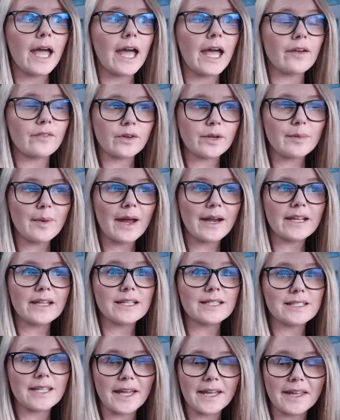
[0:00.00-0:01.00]
Everybody
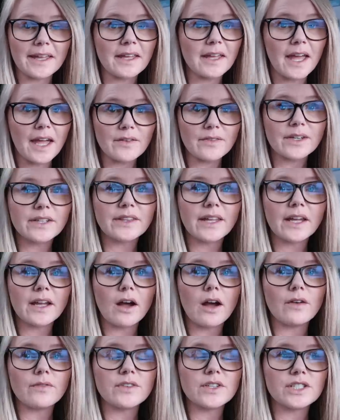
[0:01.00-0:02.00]
is taking everything
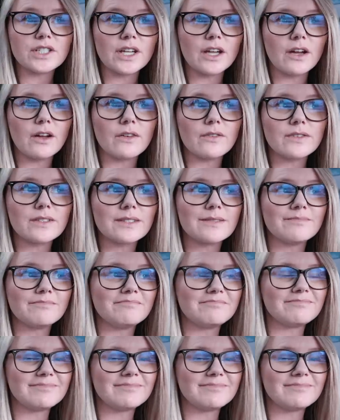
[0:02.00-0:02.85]
off the shelves,